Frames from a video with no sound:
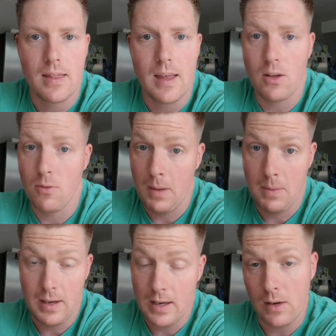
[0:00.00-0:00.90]
that you may
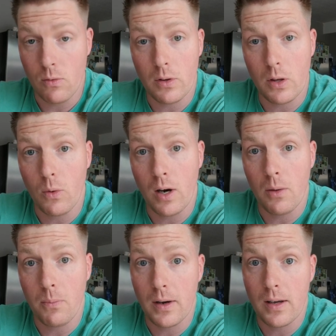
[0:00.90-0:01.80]
be eating really
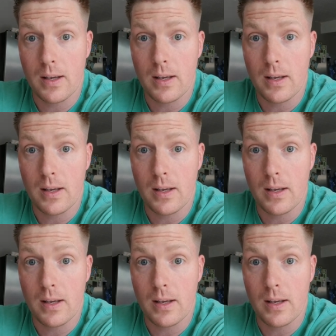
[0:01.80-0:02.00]
well, but